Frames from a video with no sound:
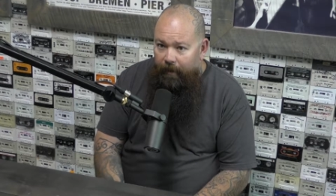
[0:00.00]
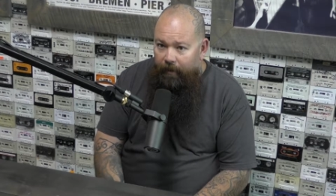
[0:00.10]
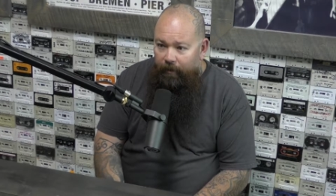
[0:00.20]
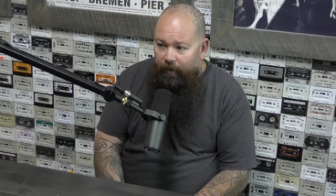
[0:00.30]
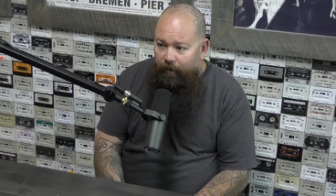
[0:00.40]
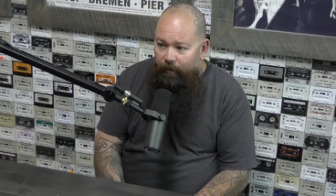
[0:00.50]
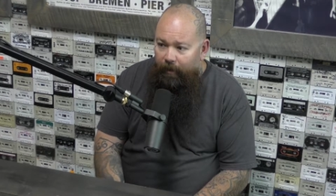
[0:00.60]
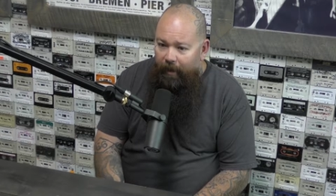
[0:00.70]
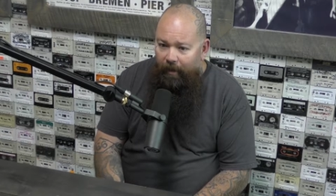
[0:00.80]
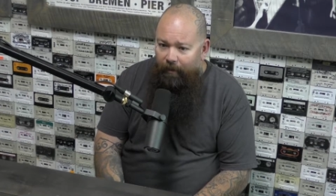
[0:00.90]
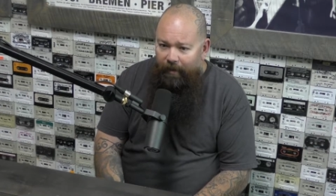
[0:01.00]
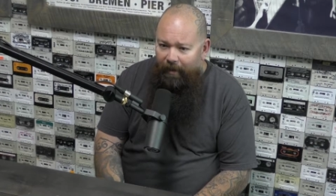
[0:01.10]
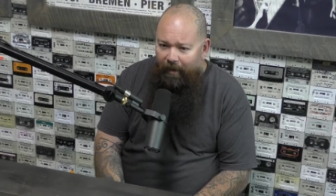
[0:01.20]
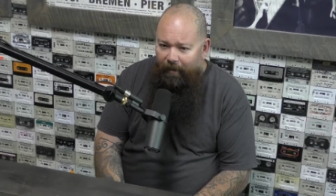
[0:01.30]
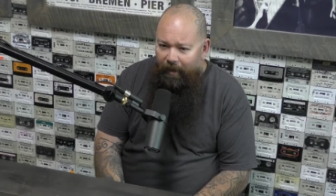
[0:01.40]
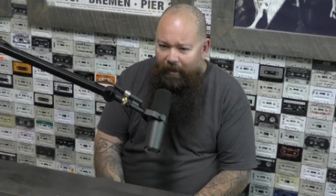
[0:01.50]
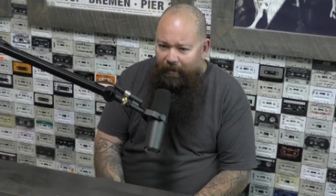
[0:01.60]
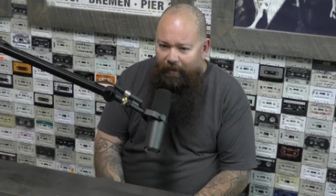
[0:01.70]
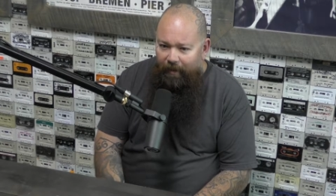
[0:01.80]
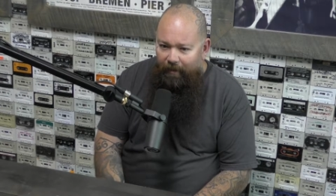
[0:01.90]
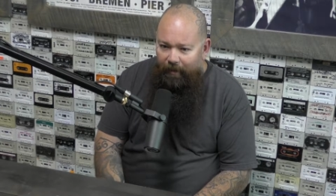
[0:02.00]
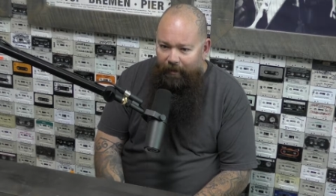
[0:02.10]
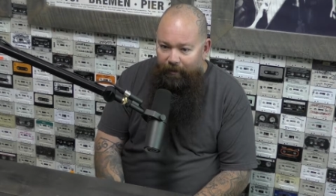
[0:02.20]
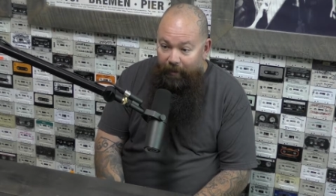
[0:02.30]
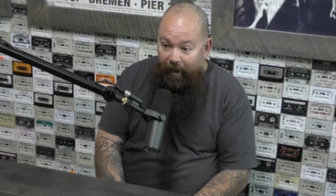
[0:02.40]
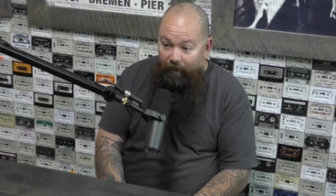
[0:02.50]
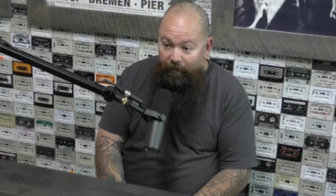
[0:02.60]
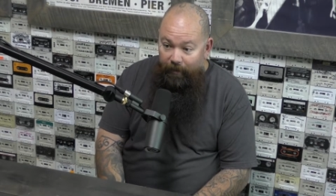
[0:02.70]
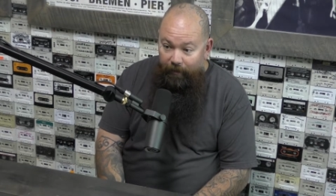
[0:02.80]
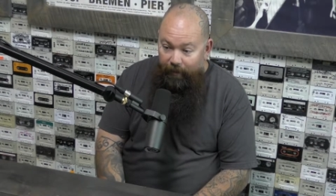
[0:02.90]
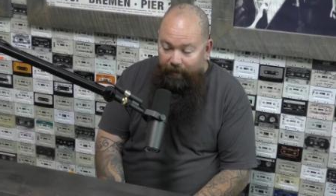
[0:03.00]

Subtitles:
they're to the point now where it's not a big deal to them. Your dad owns a toy